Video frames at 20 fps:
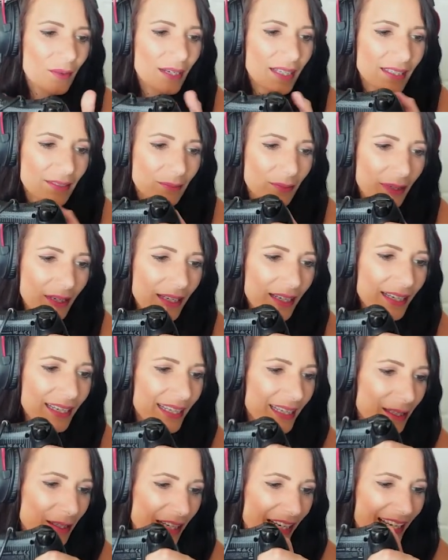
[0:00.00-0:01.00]
I
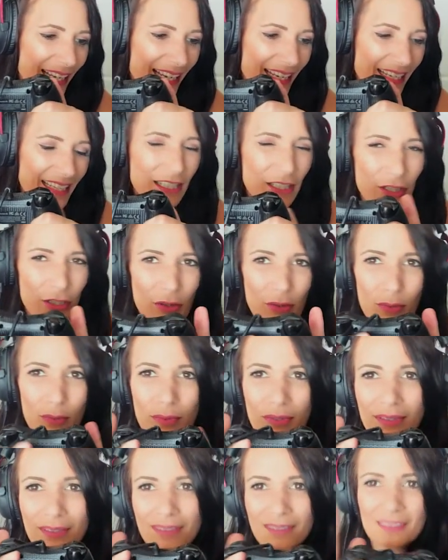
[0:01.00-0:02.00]
hate you.
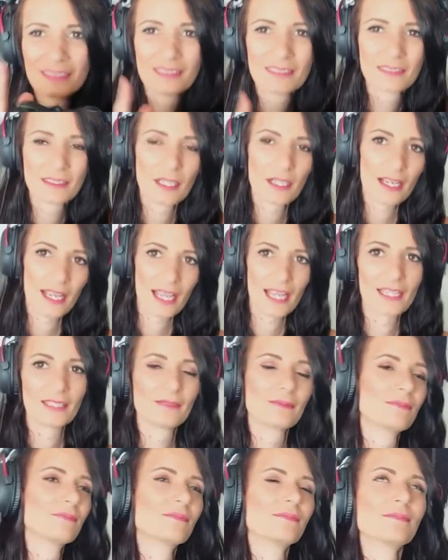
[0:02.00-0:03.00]
Okay.